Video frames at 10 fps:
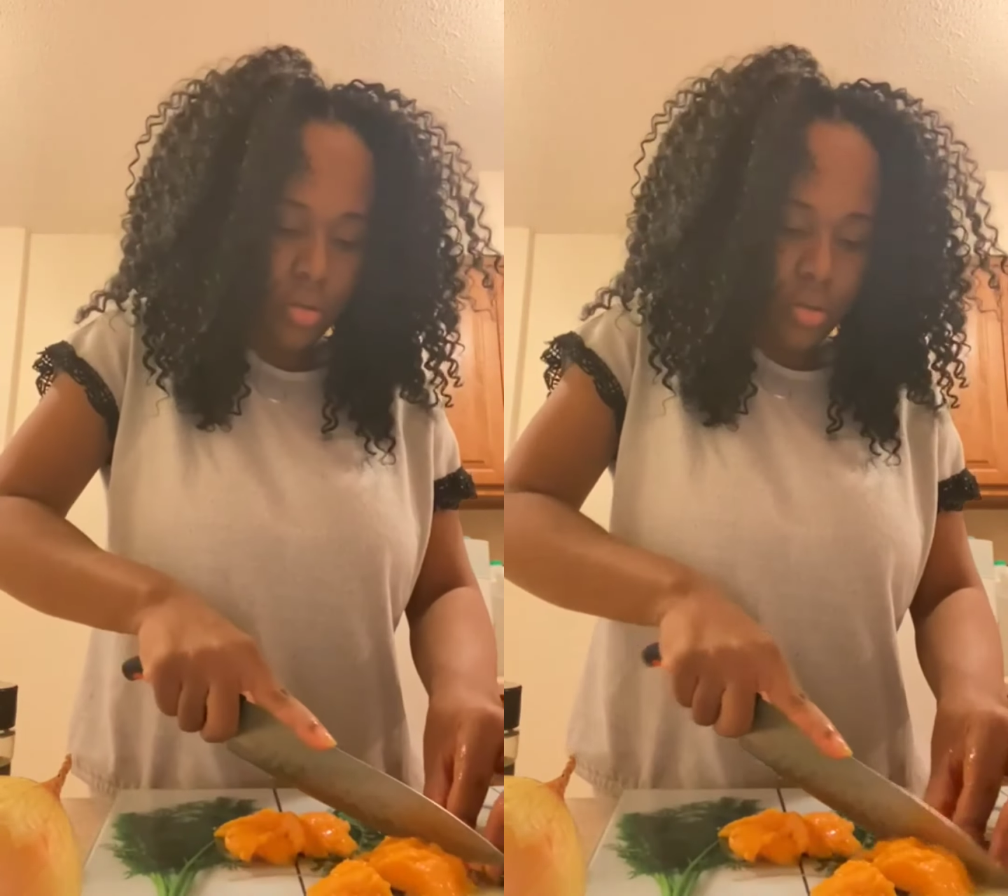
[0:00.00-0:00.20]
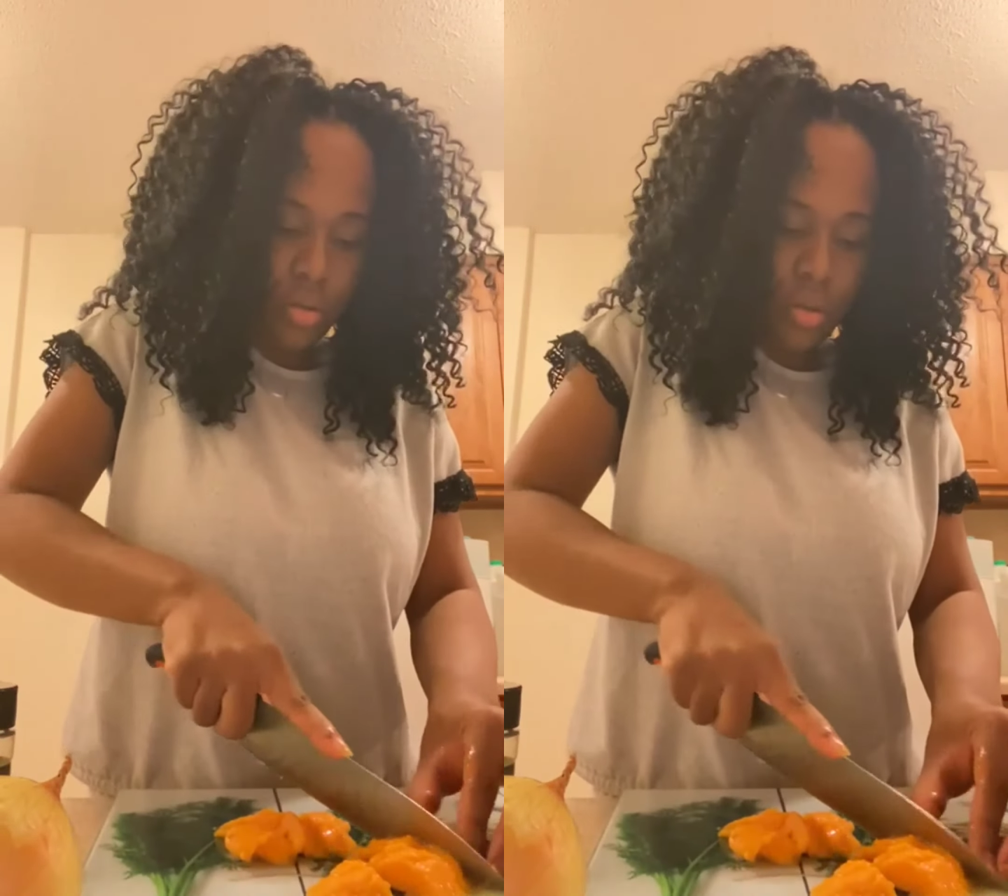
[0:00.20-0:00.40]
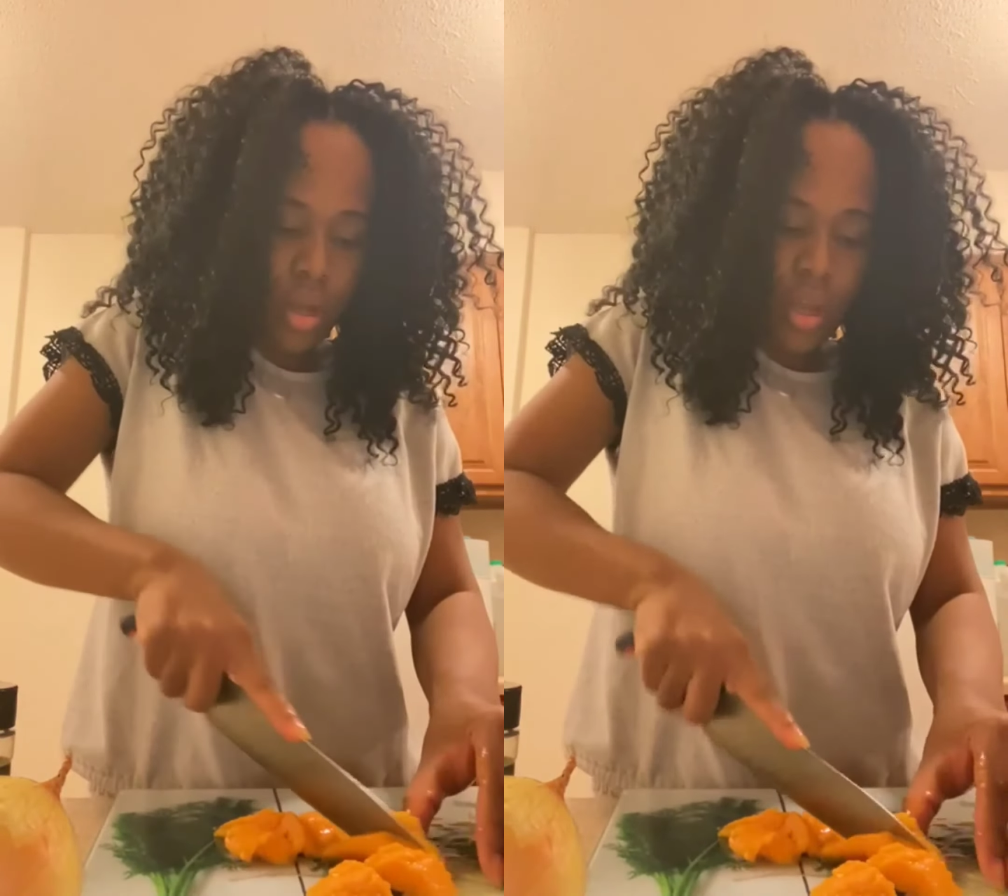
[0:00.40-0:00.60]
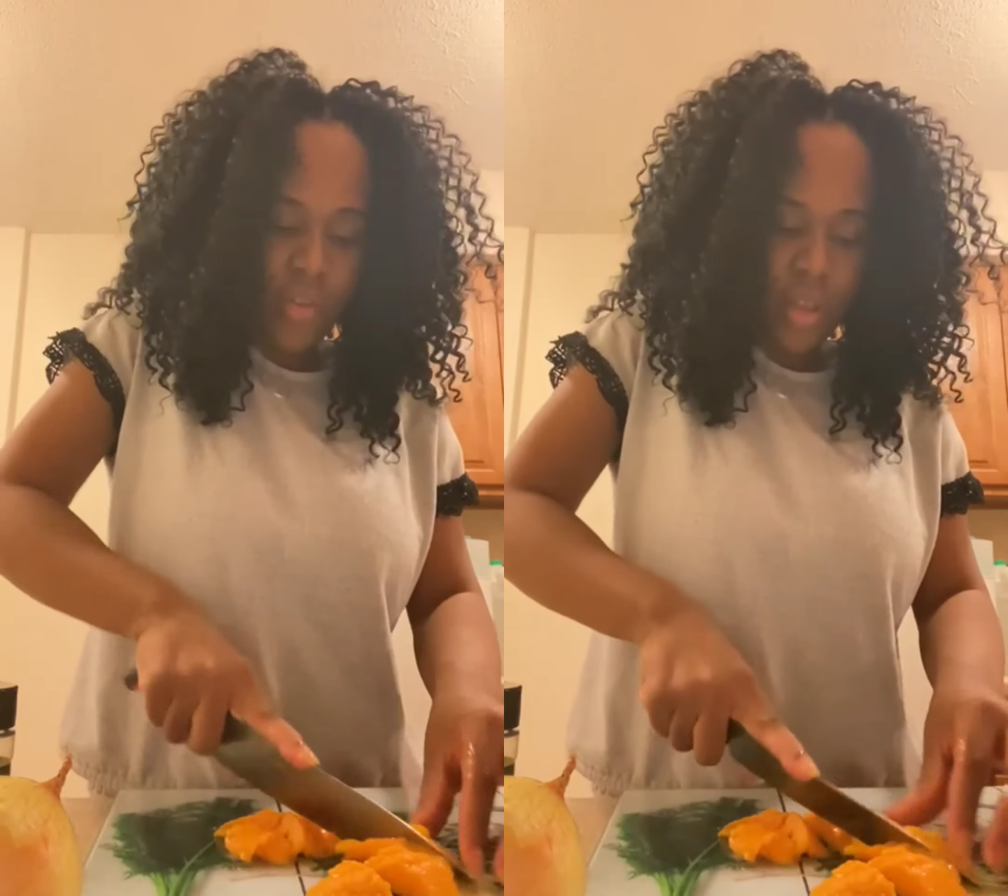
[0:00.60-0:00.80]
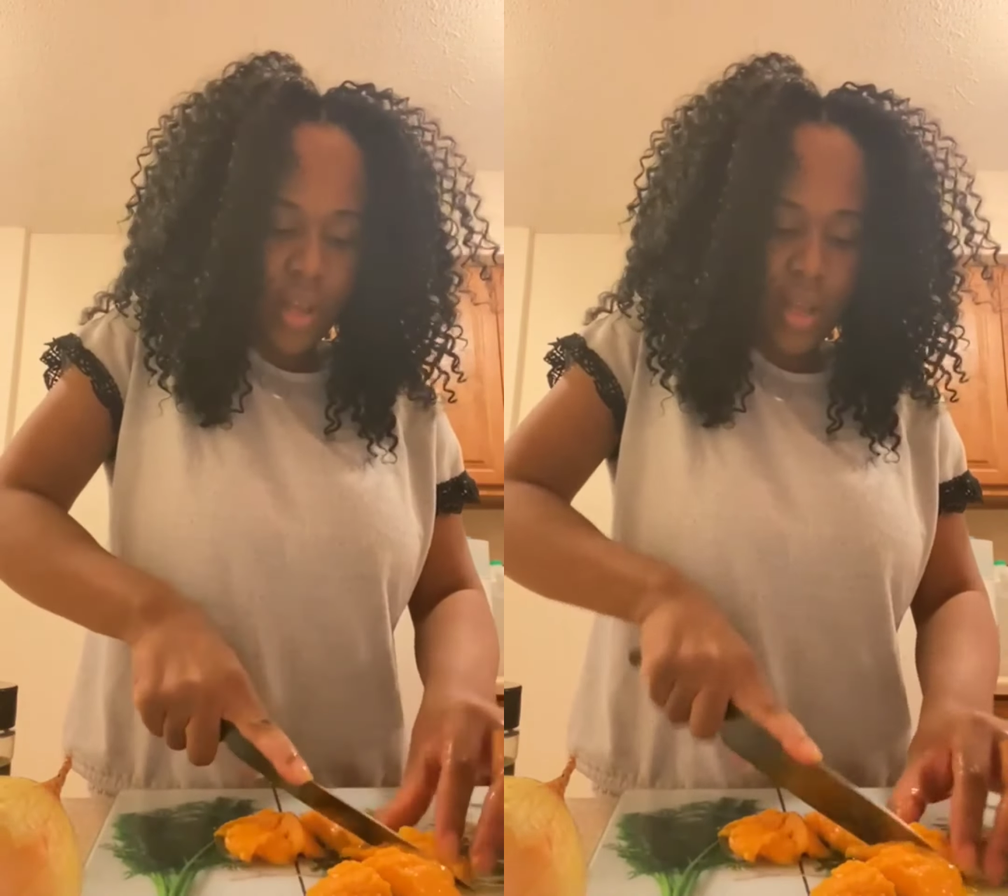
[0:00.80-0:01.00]
I'm gonna give
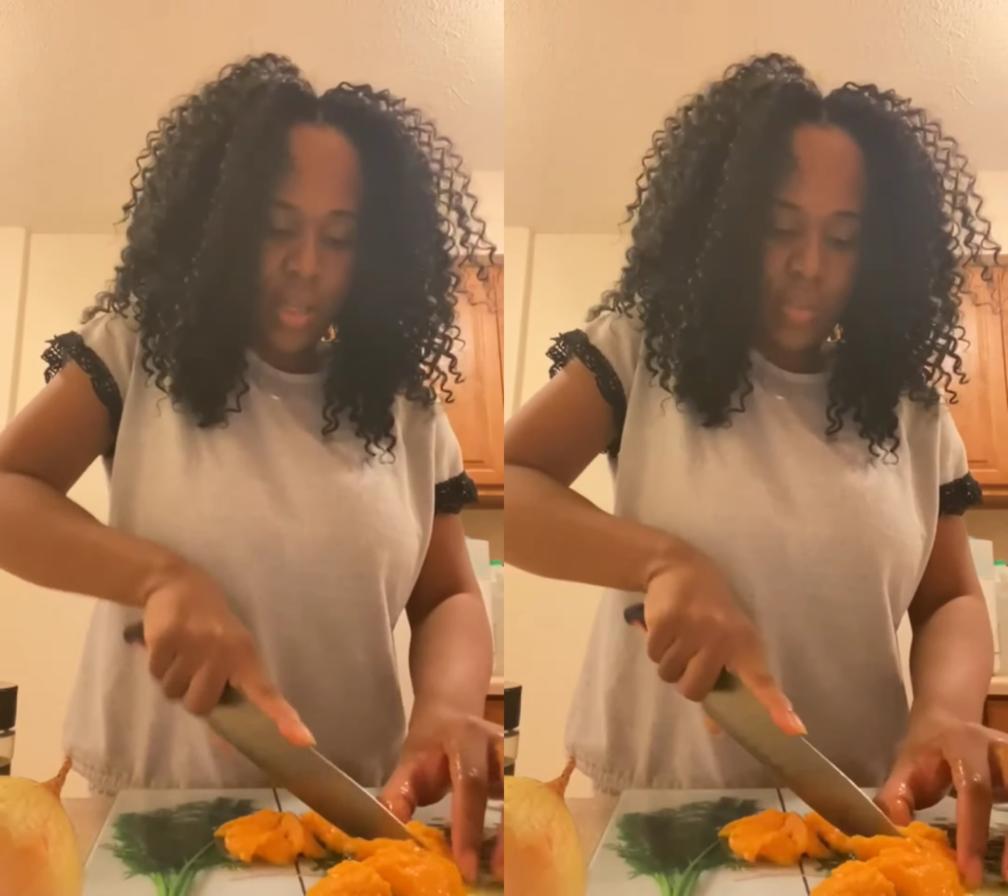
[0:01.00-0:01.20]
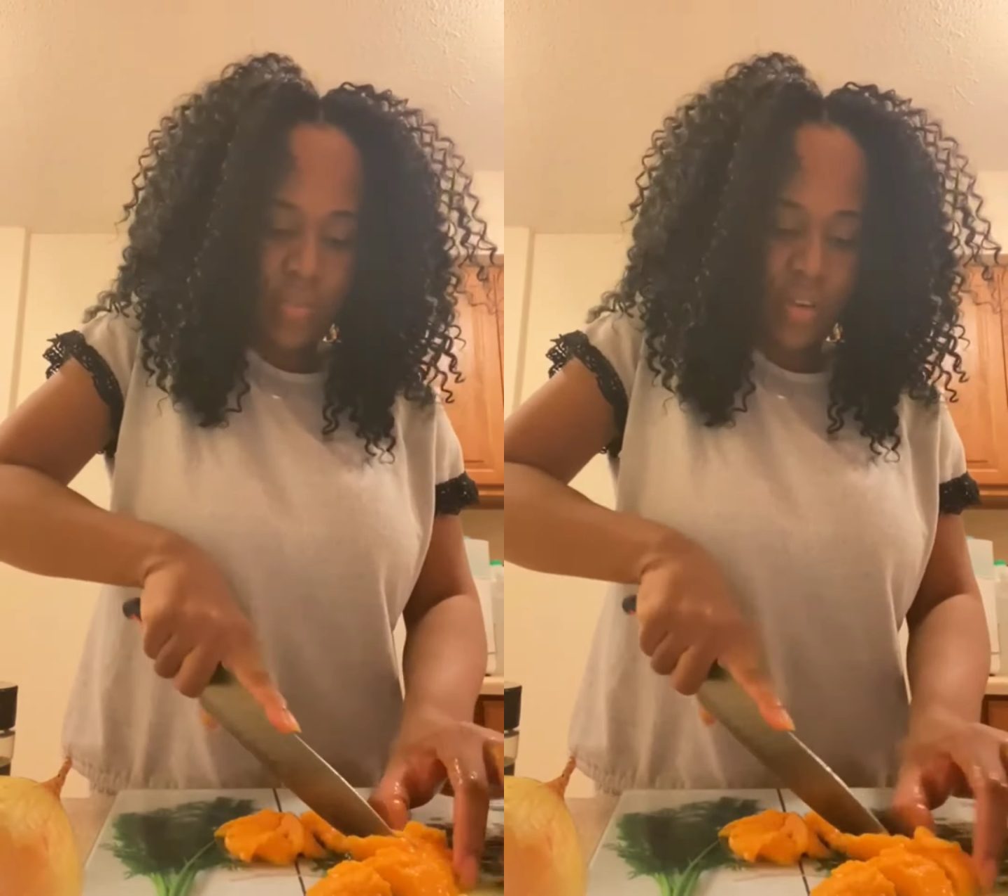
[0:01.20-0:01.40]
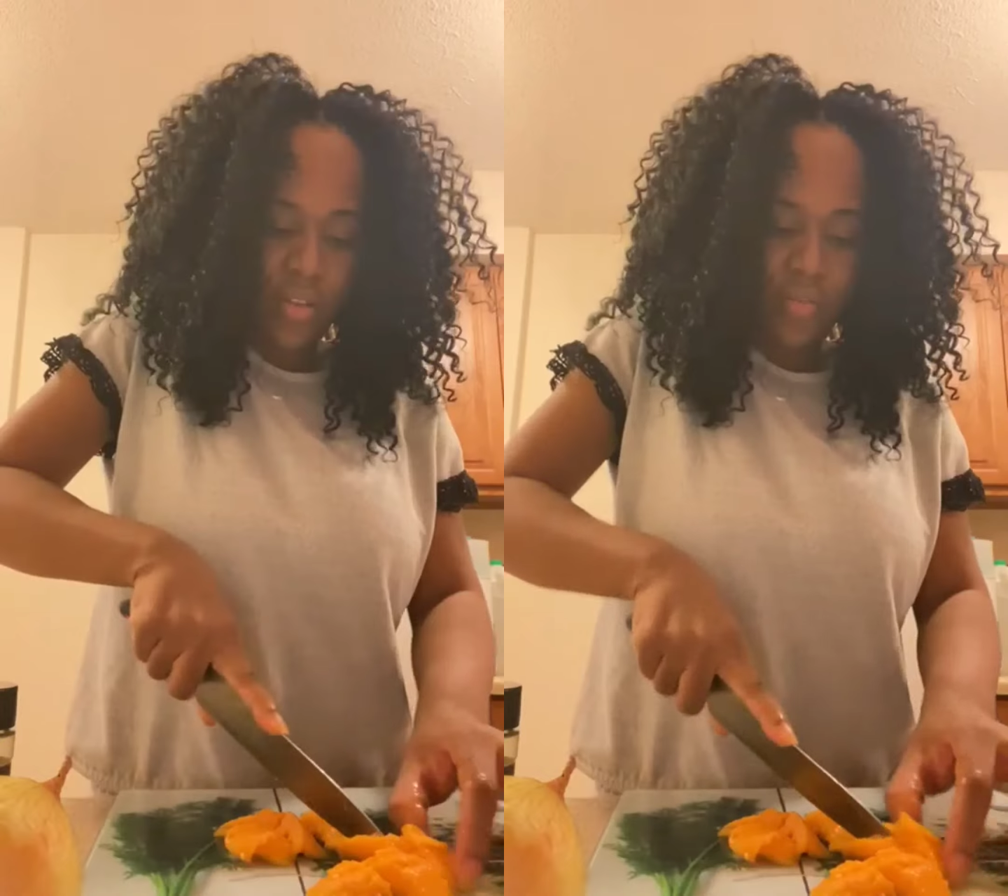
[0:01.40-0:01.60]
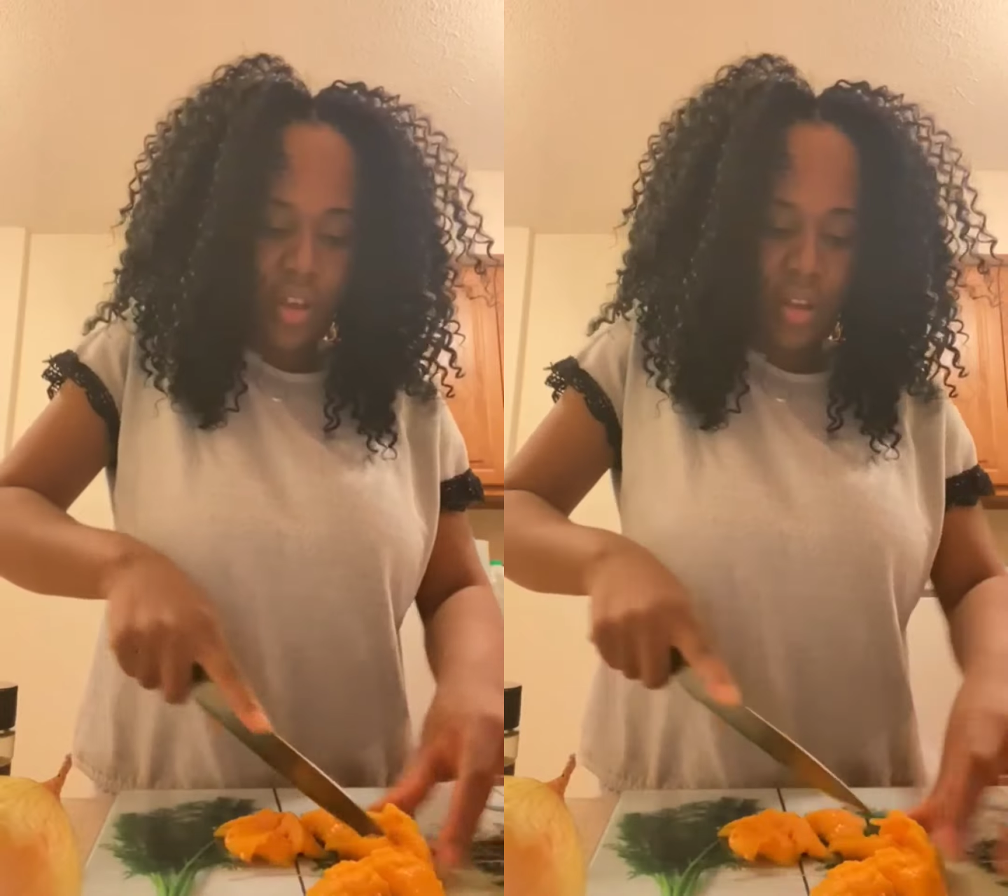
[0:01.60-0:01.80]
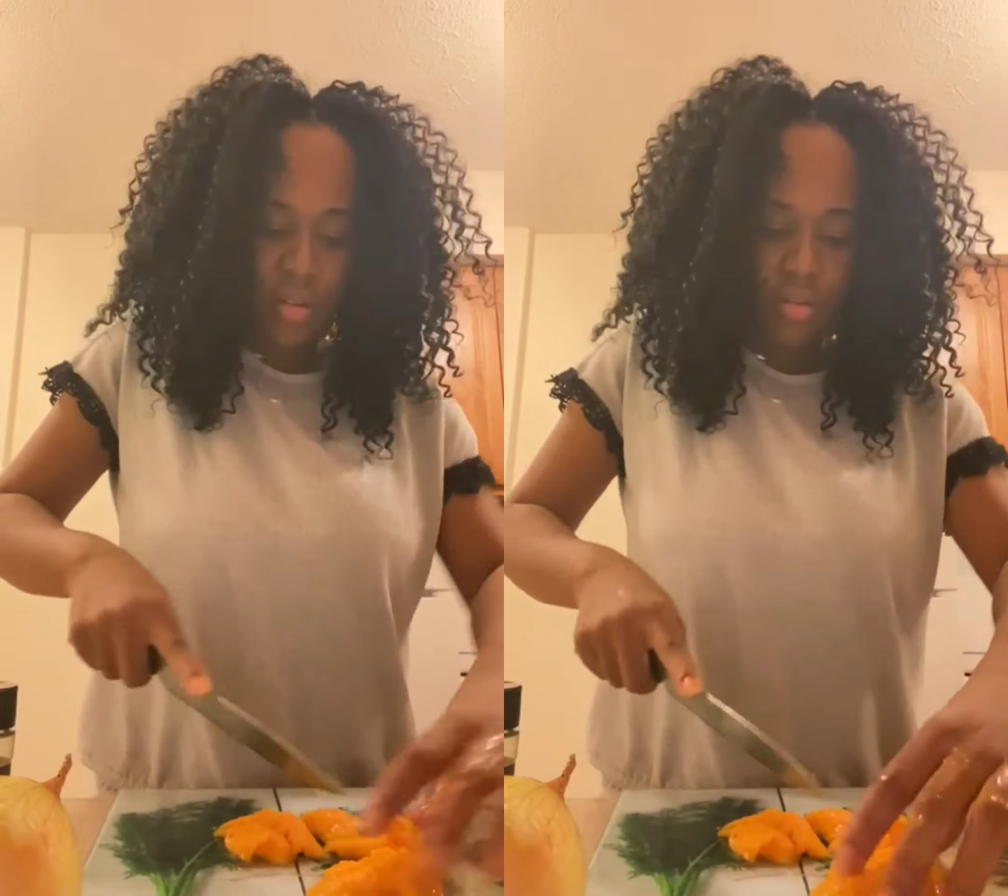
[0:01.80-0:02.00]
it a nice flavor,
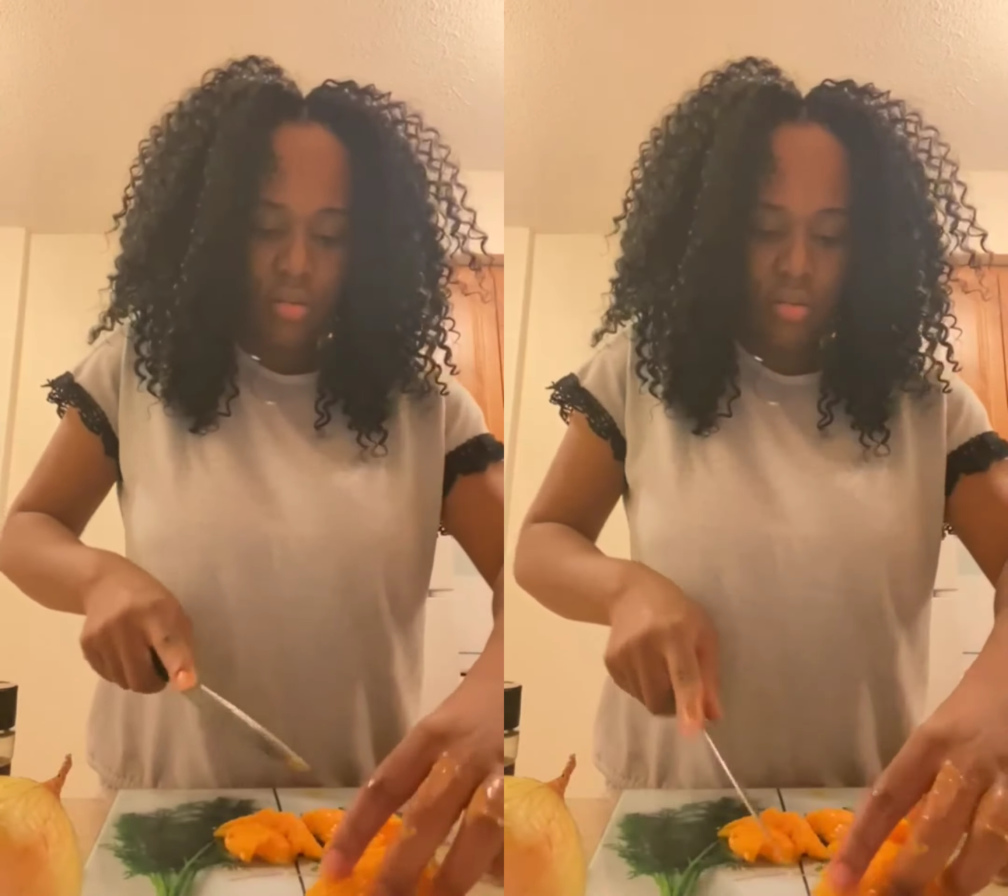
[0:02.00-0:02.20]
you know.